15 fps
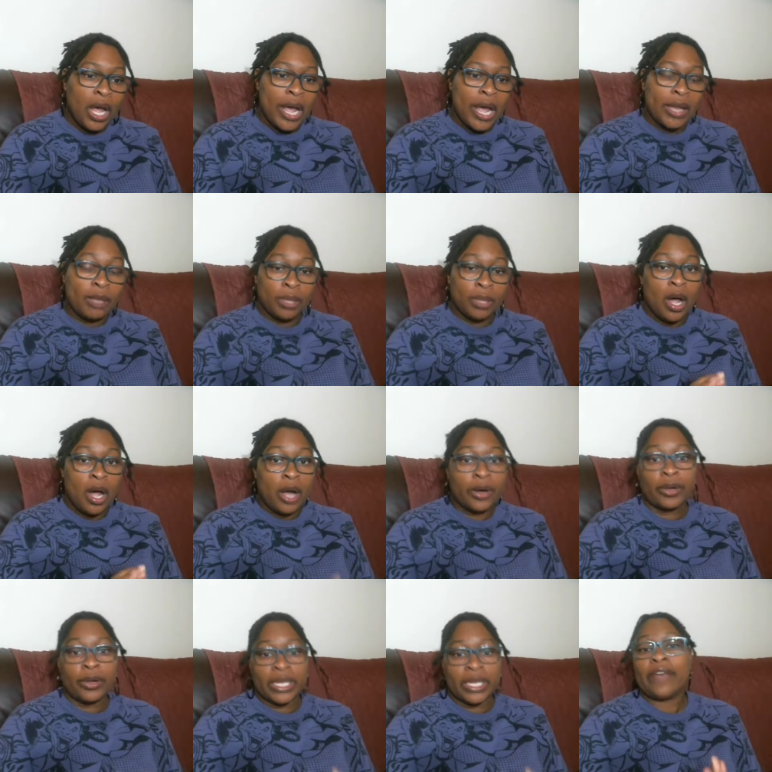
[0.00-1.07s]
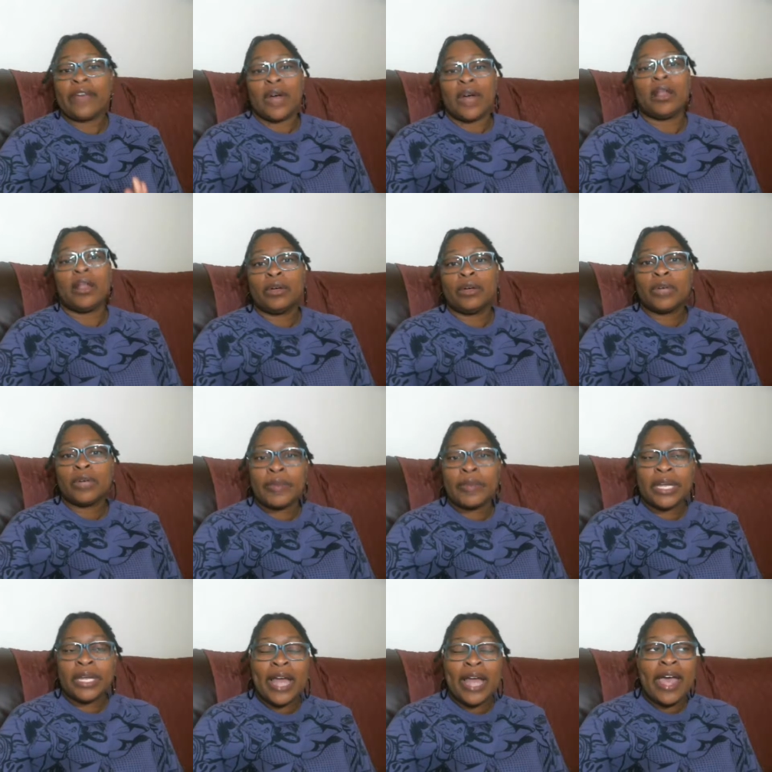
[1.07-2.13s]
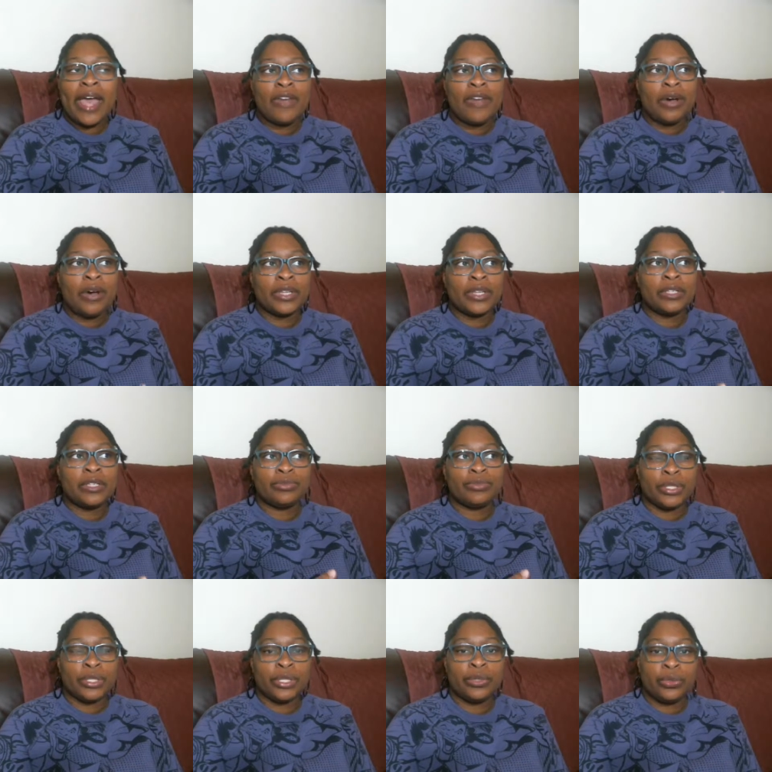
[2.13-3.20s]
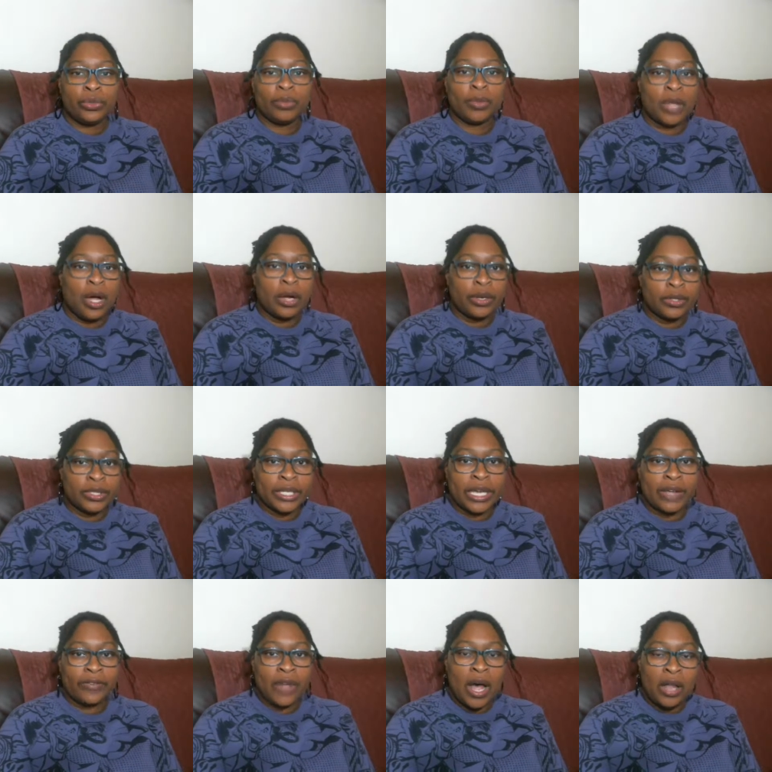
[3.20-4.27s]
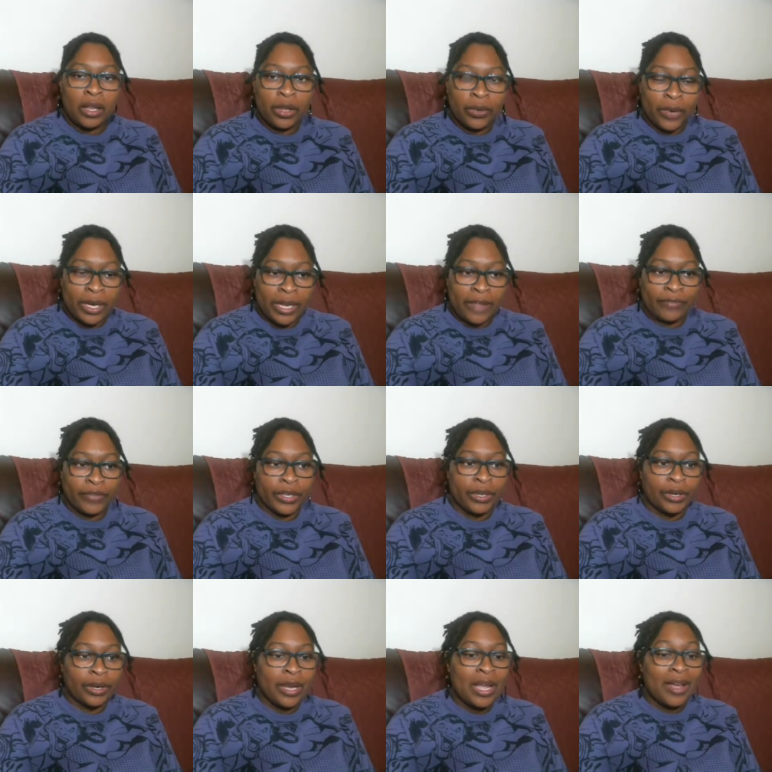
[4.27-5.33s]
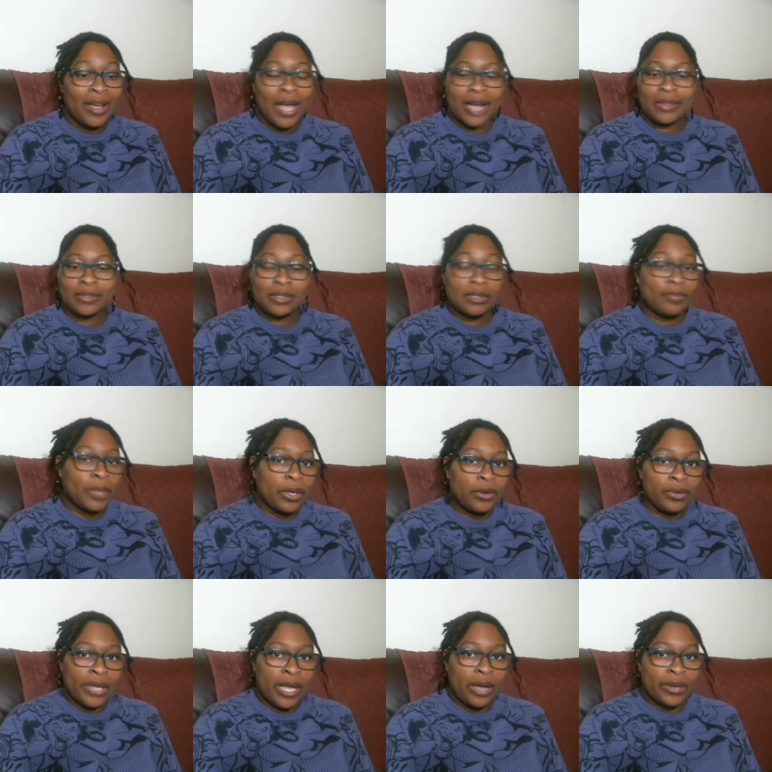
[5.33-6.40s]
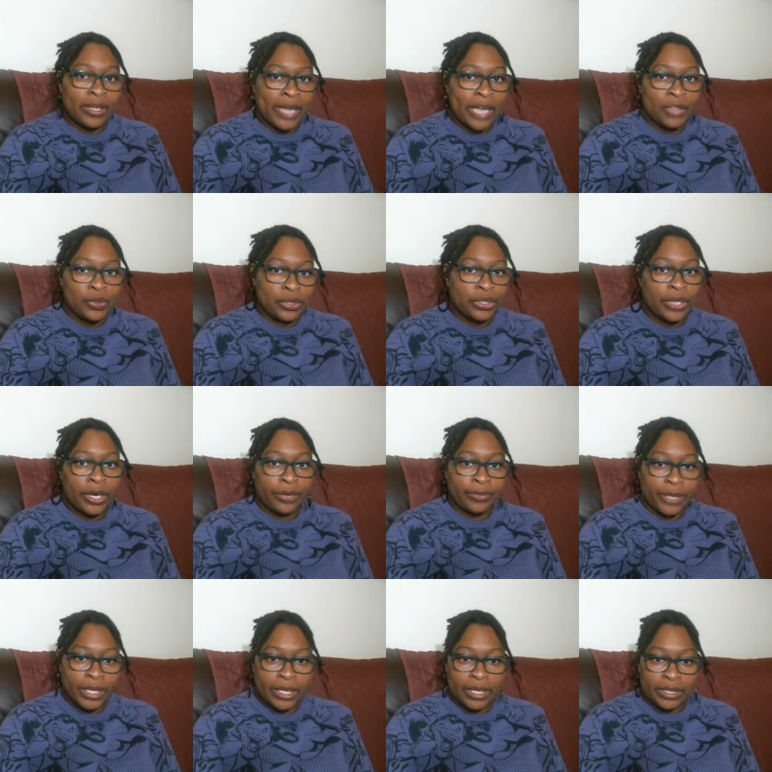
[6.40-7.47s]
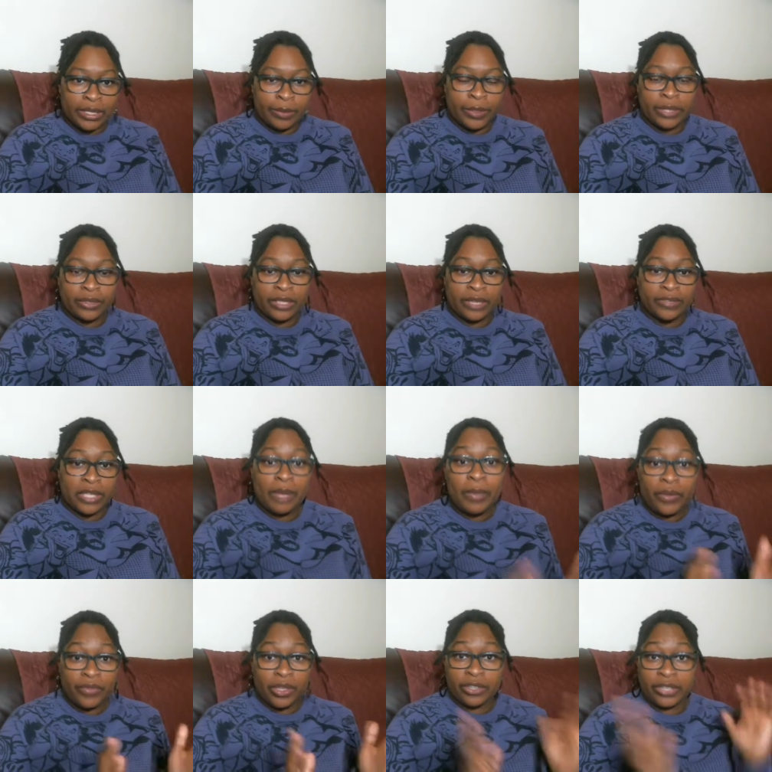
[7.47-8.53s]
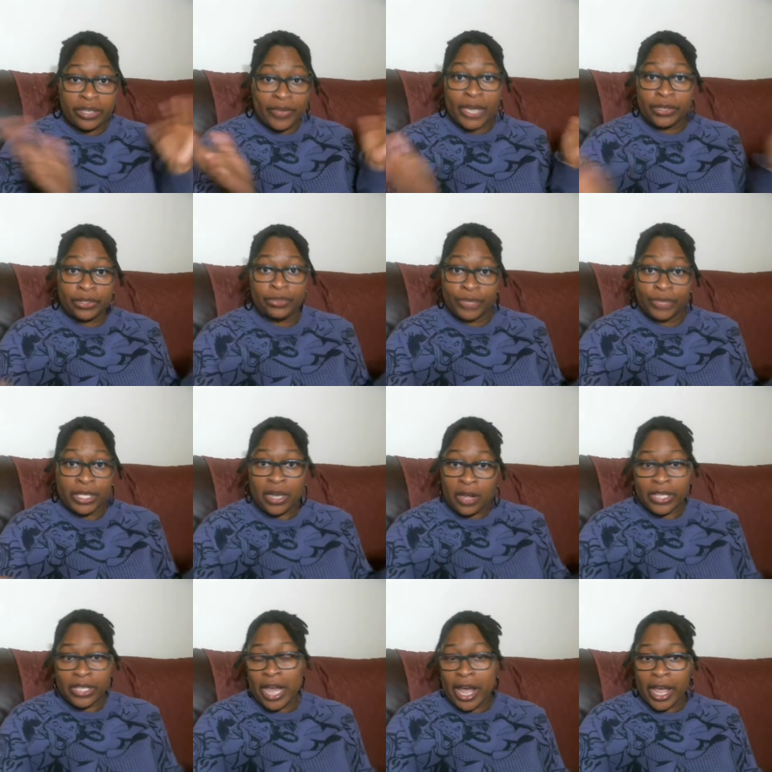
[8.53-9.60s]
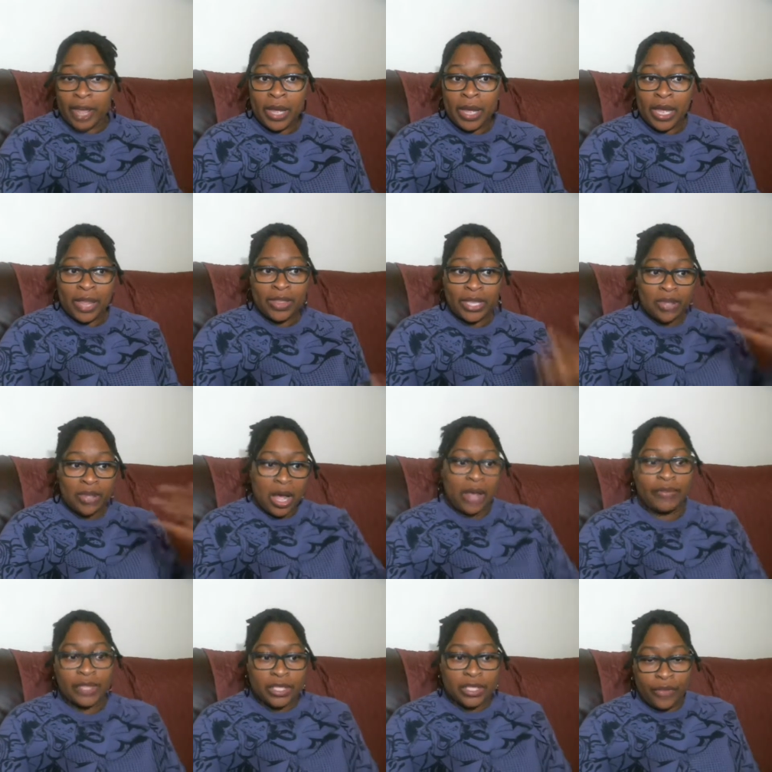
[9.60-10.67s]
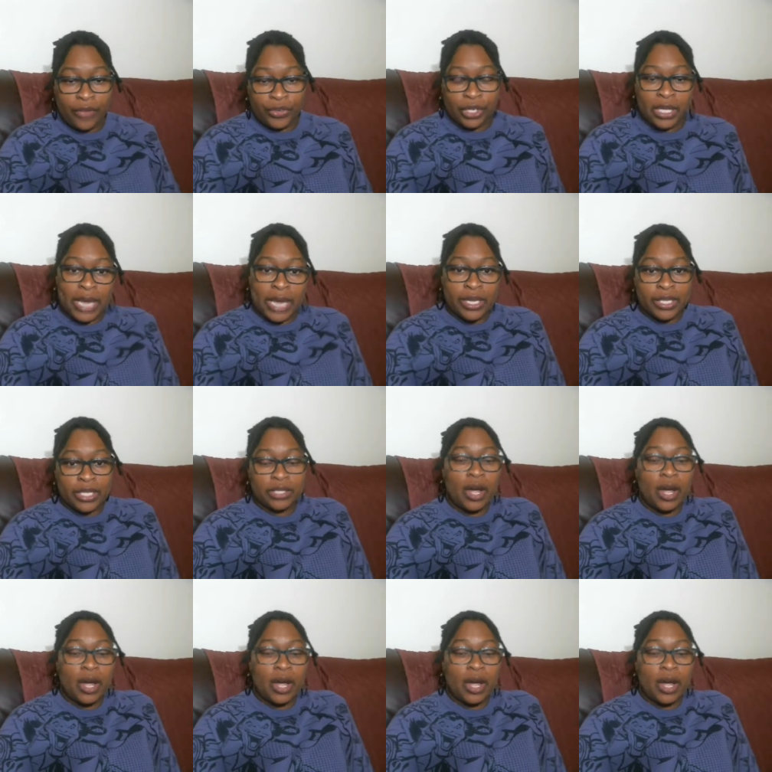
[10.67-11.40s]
and a blogger that I follow. I mean, I have all these really cool bloggers that I follow, and I figure I just need to buckle down and actually start reading some of their stuff. Some of their stuff I do read all the time. That's how I've discovered a lot of these